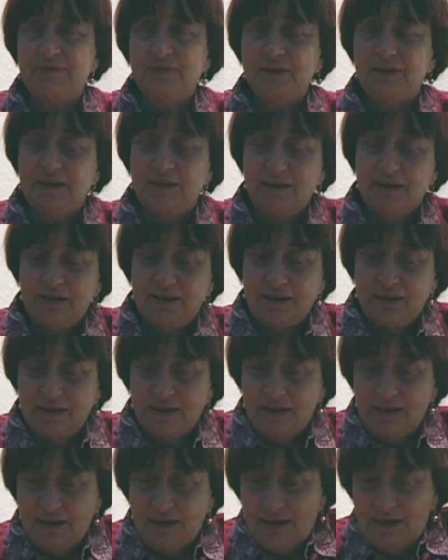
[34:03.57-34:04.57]
uh,
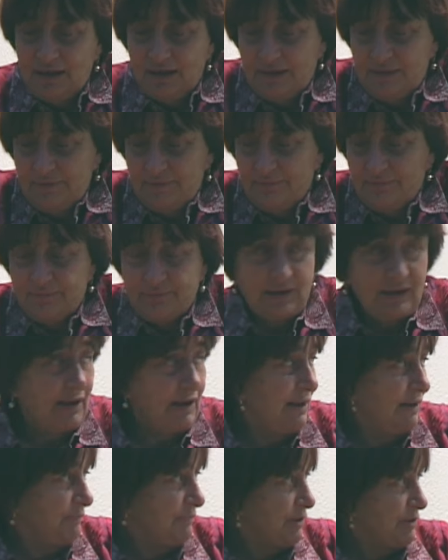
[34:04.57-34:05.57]
and
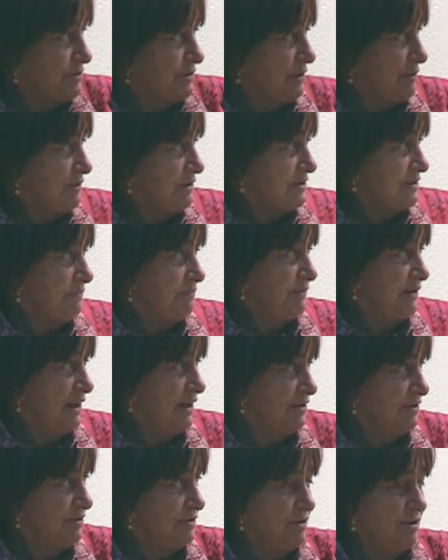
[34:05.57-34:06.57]
because I was
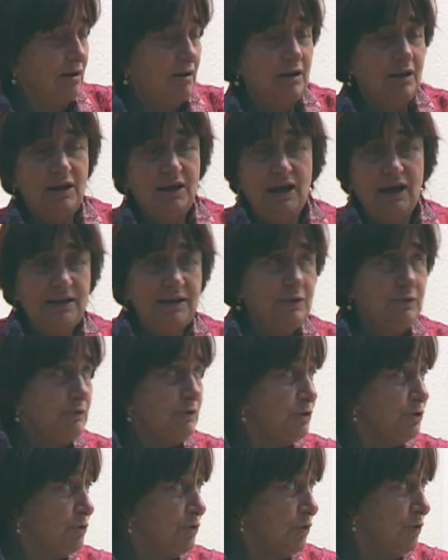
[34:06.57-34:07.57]
behind the door, I didn't
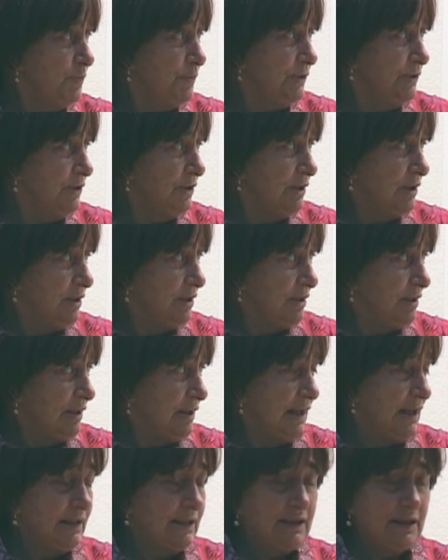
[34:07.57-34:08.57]
want to open.
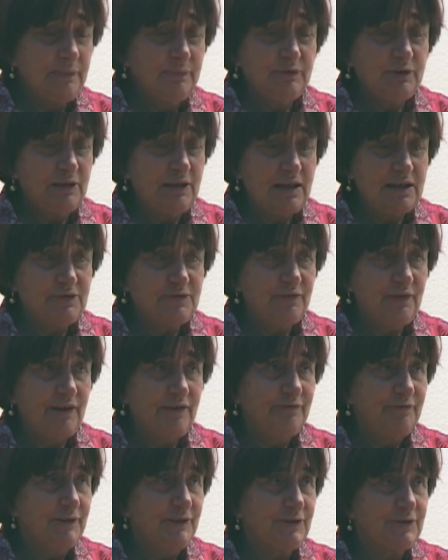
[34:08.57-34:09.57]
I came the last
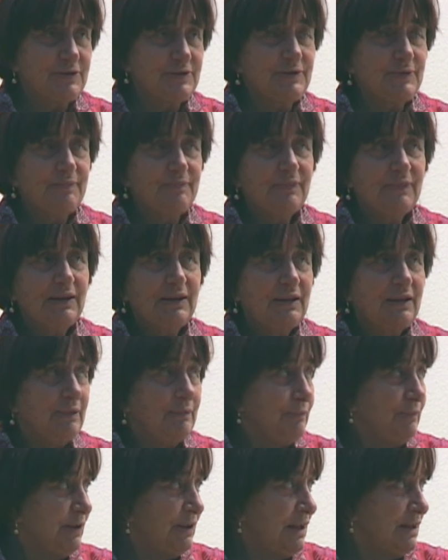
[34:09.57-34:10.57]
five minutes,
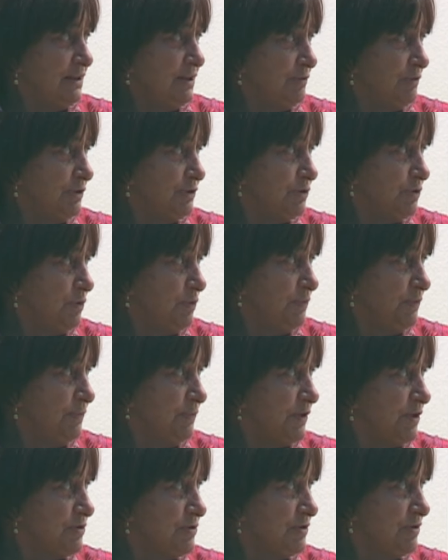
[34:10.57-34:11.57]
but I didn't want to open
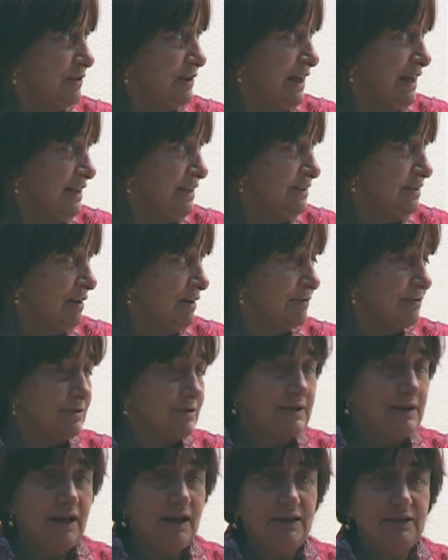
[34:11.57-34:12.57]
because the light
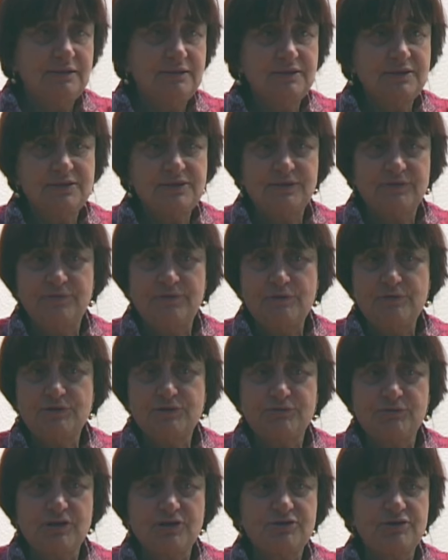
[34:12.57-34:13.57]
outside, this is a very
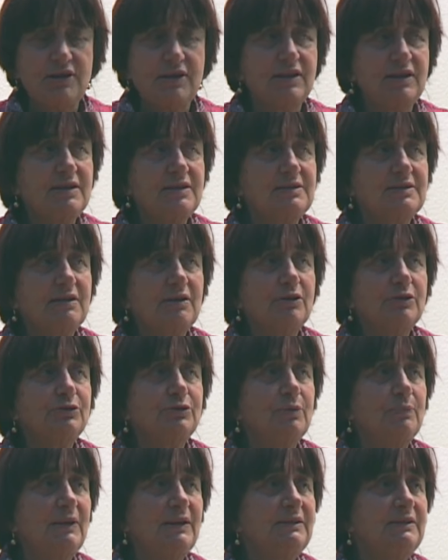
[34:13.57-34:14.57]
strange thing, is
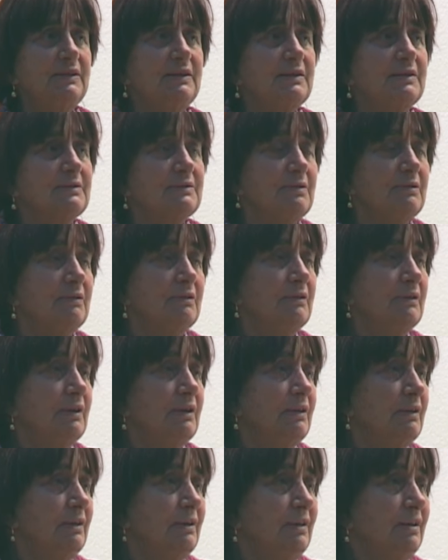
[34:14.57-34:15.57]
automatic, so
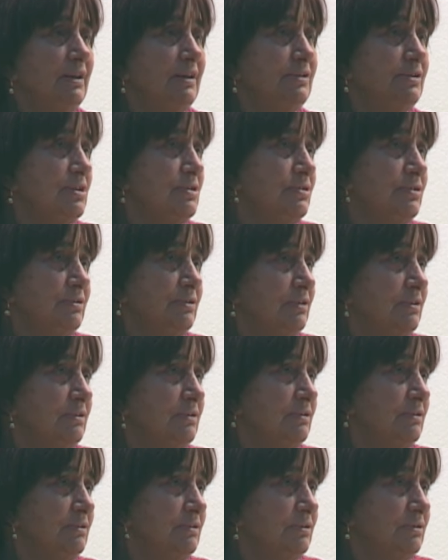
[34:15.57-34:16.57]
it doesn't
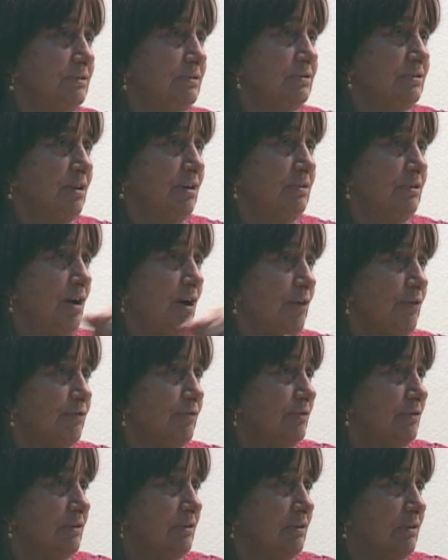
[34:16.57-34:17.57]
uh, turn off.
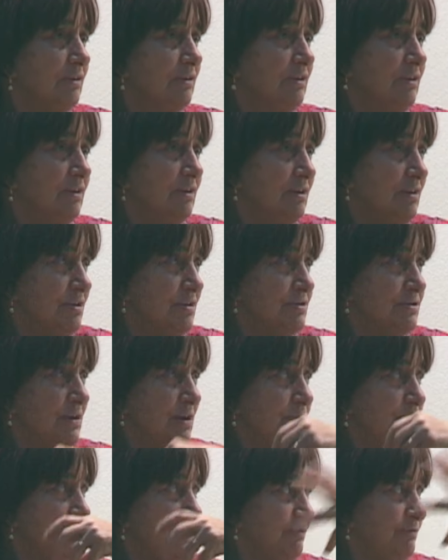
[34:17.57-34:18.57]
So
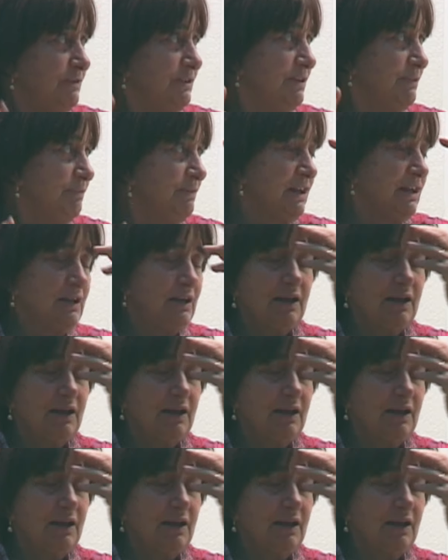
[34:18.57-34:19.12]
I would have been a big